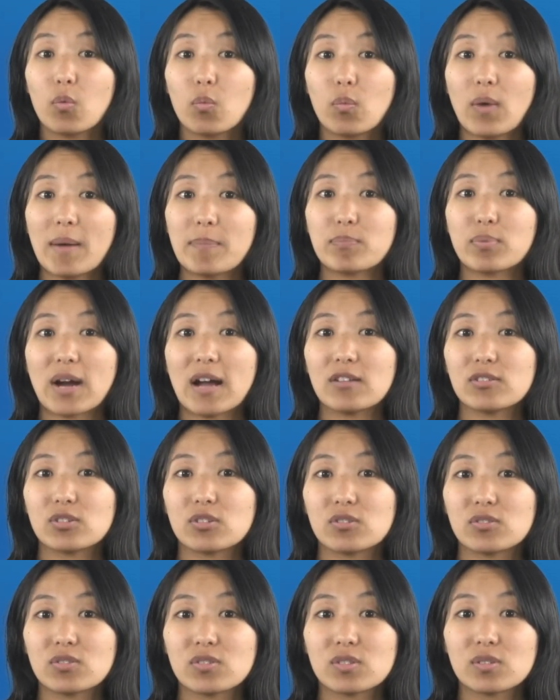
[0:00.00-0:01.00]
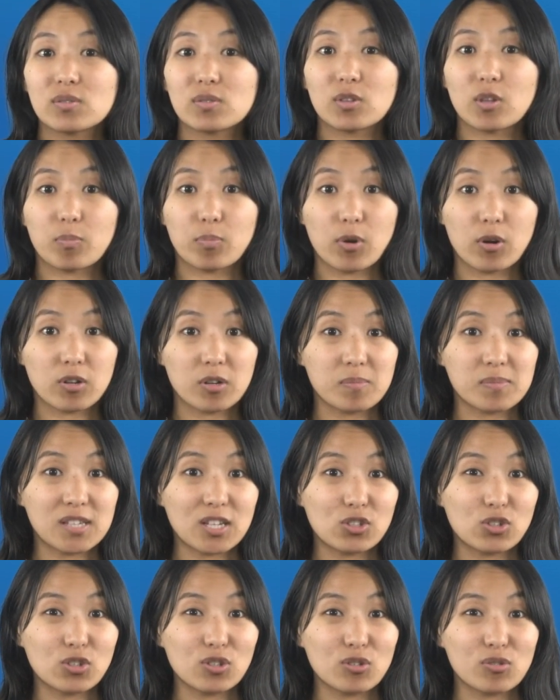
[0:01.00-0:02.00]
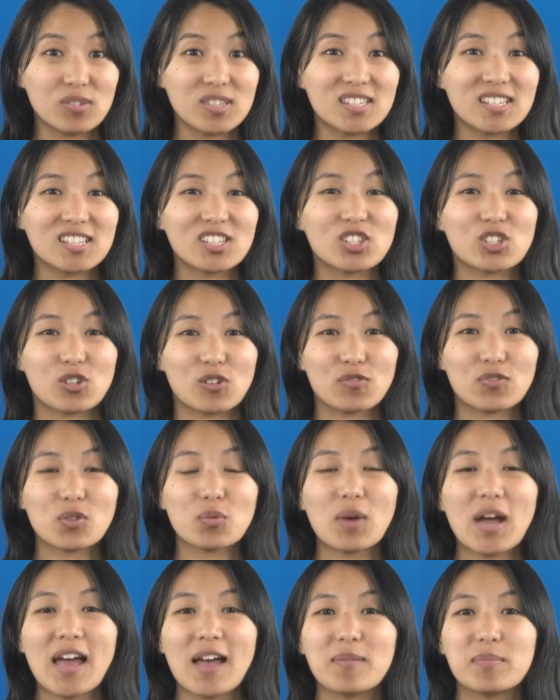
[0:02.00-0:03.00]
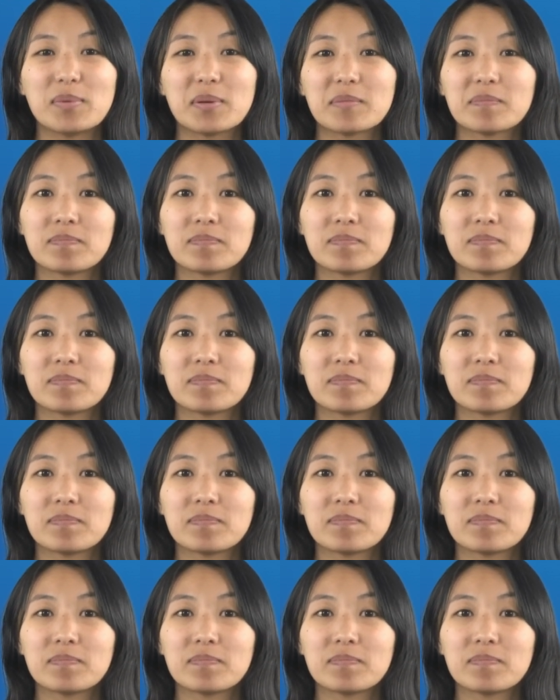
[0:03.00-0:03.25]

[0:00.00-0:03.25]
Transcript: Web browsers, the programs that you use to surf the web.